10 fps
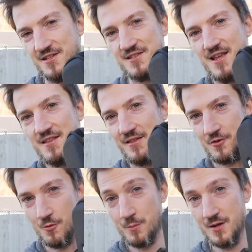is that the
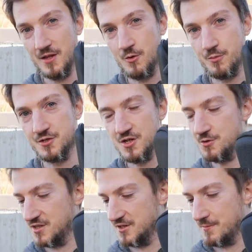company who
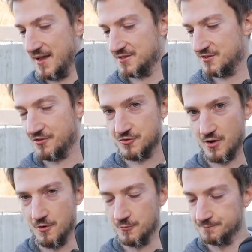produced this mask for the
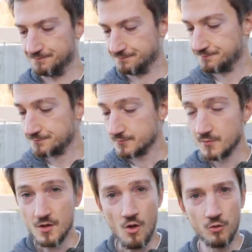drone
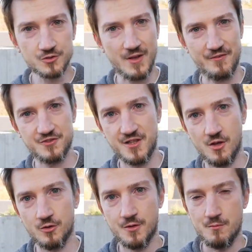also have something called the